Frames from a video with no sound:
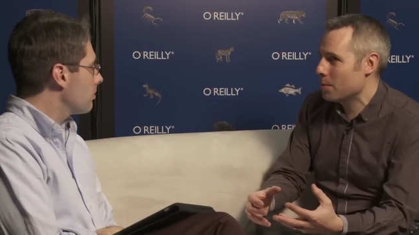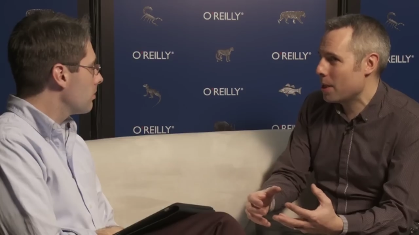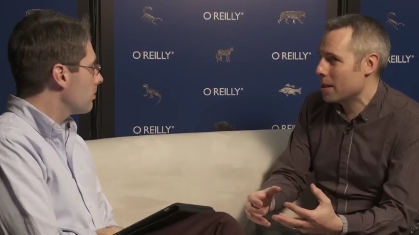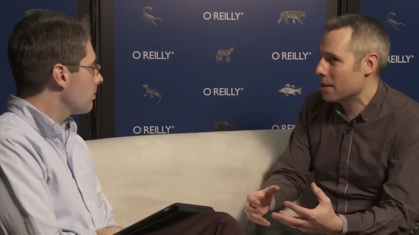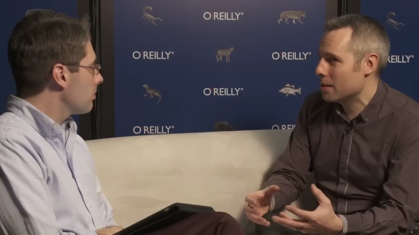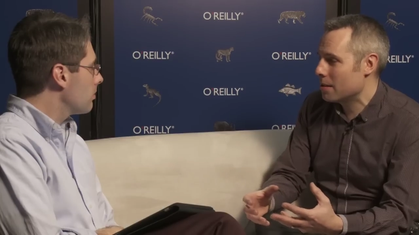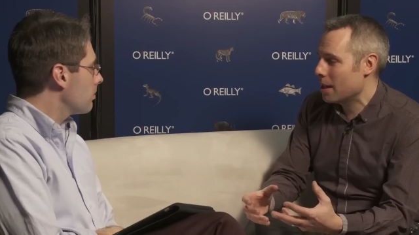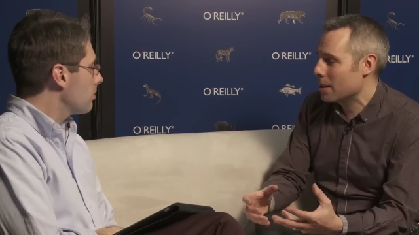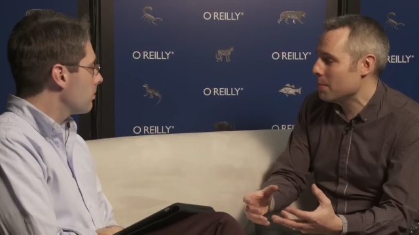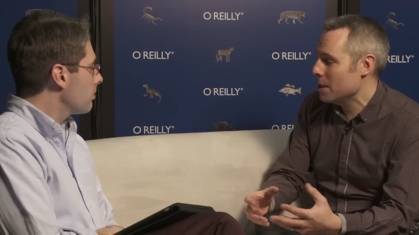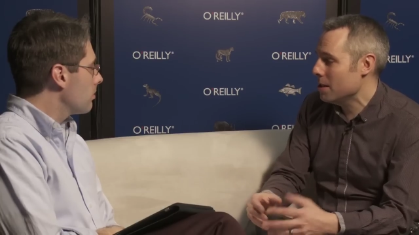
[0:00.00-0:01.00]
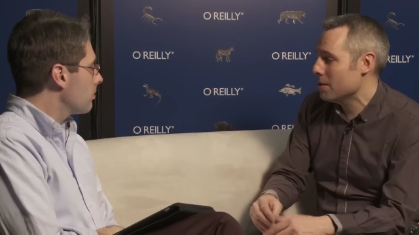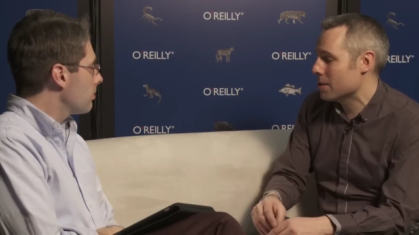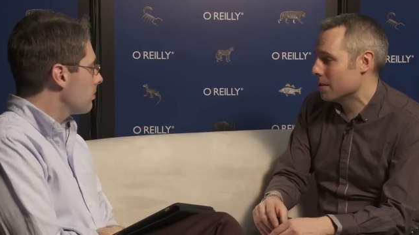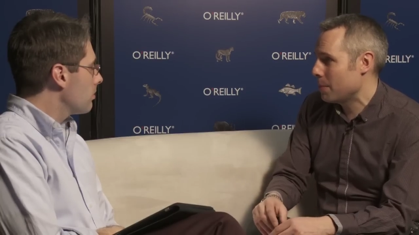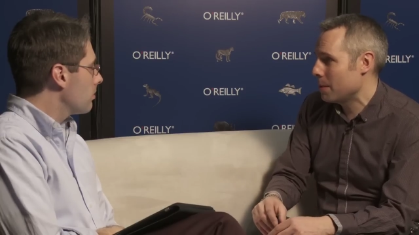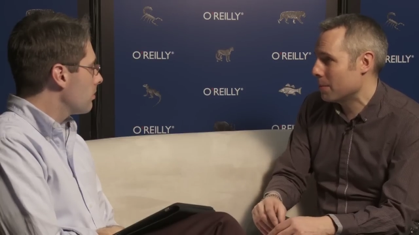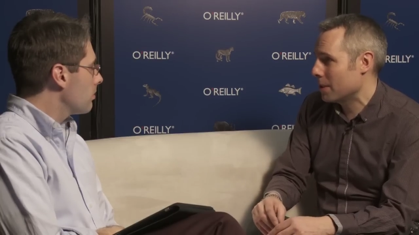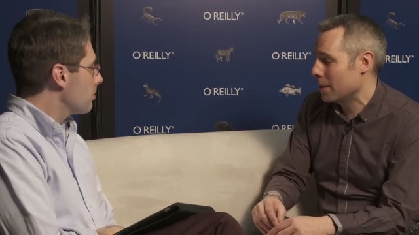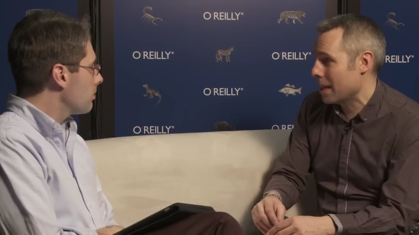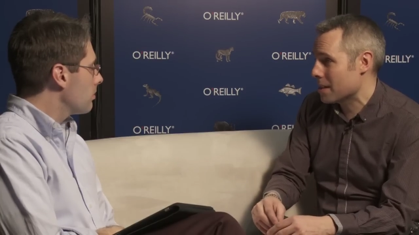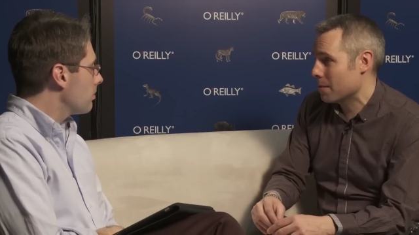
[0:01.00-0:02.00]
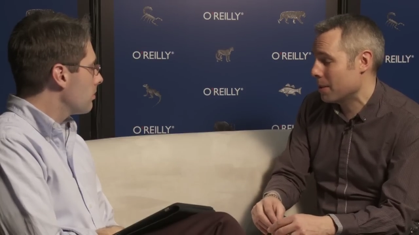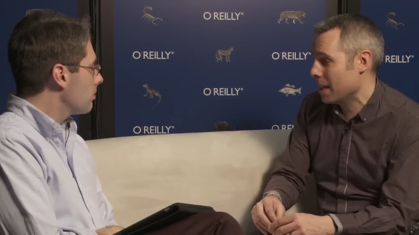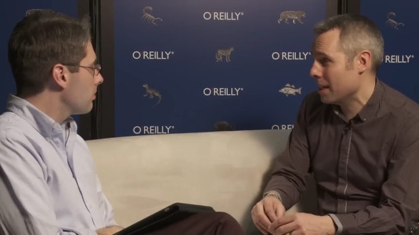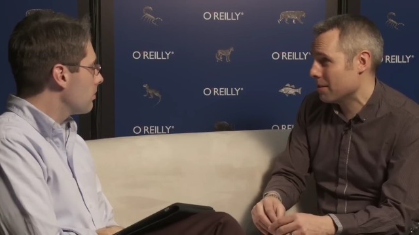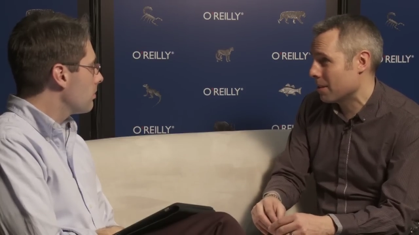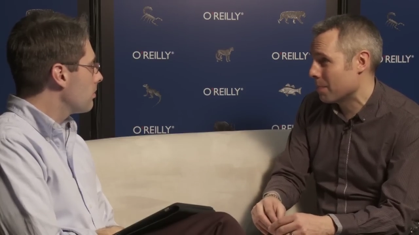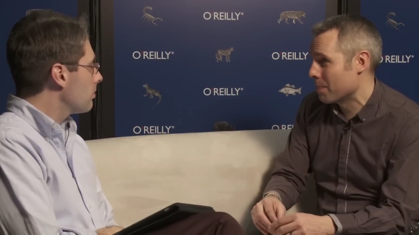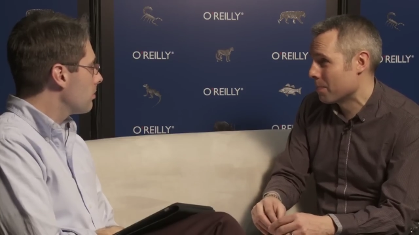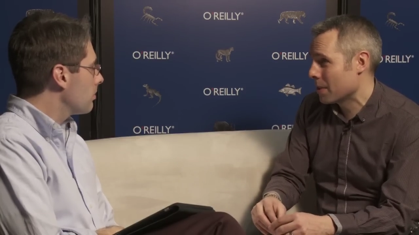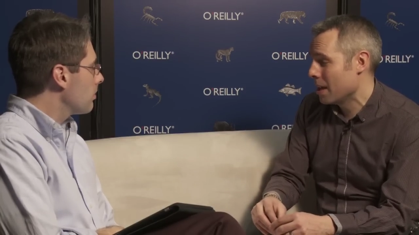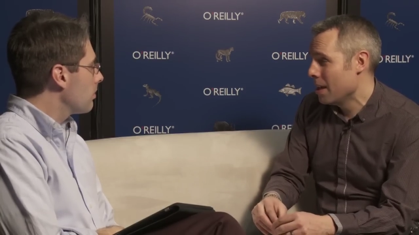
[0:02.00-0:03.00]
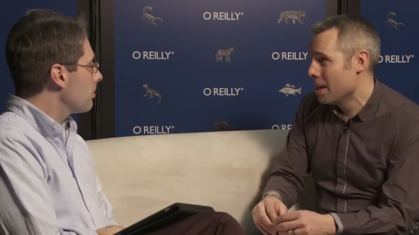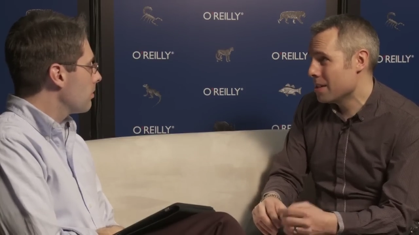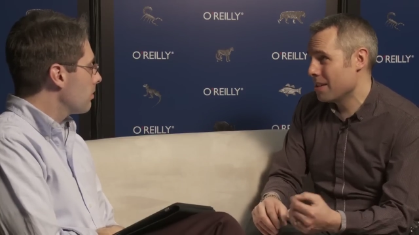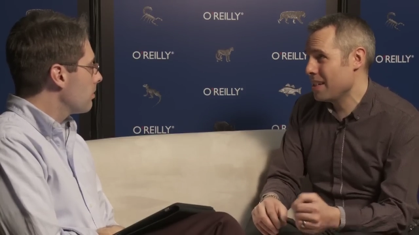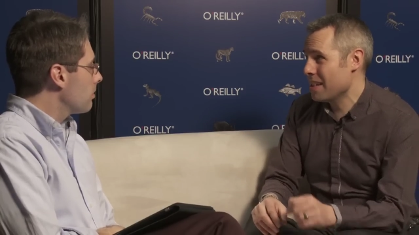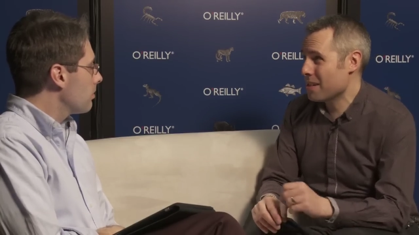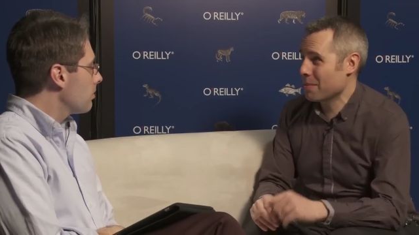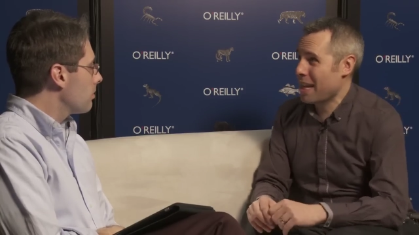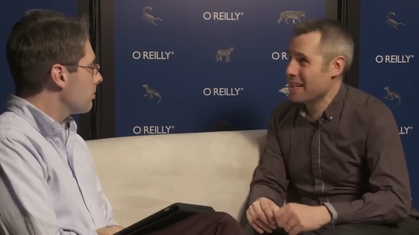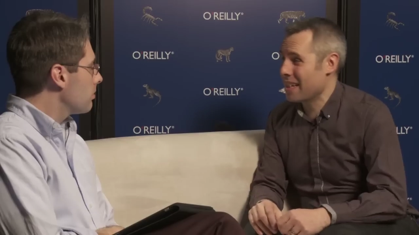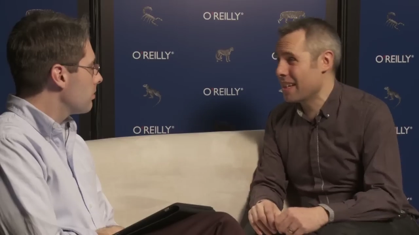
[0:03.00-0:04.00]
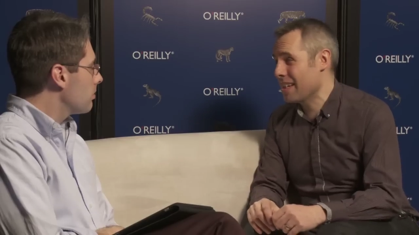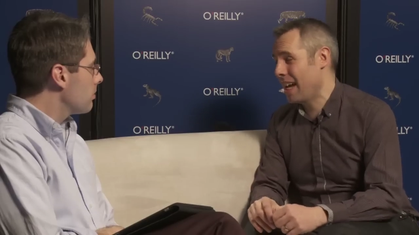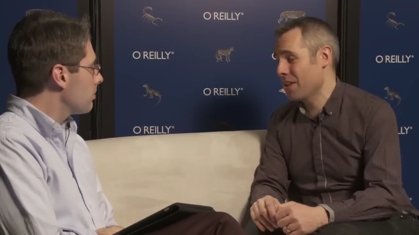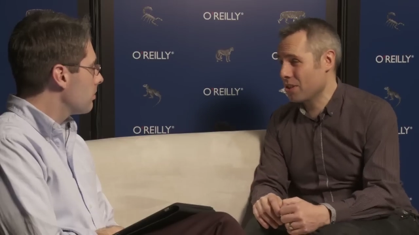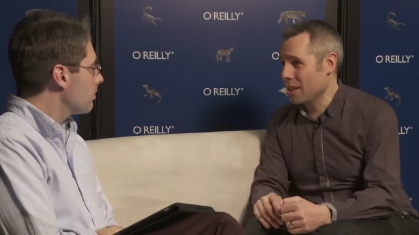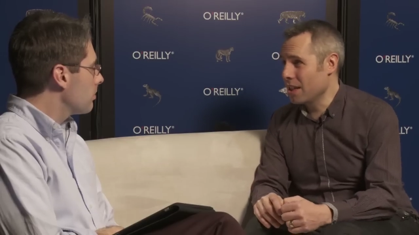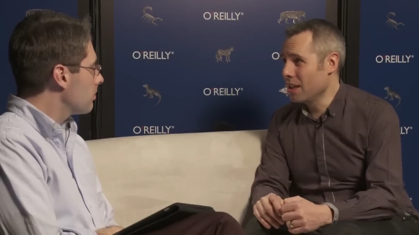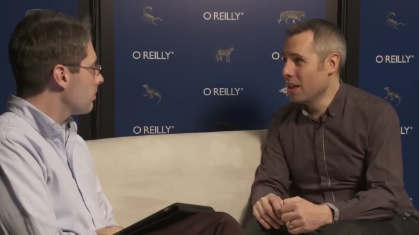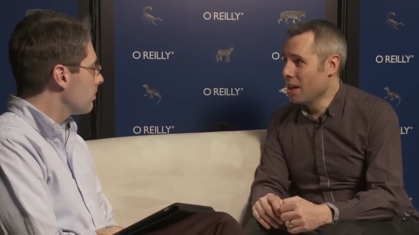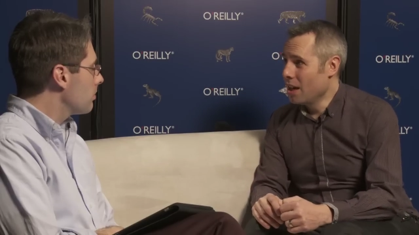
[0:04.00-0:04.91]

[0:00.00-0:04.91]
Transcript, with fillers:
Speaker 1: in a way that they can be used and people can get something out of them. So the sense I'm getting is actually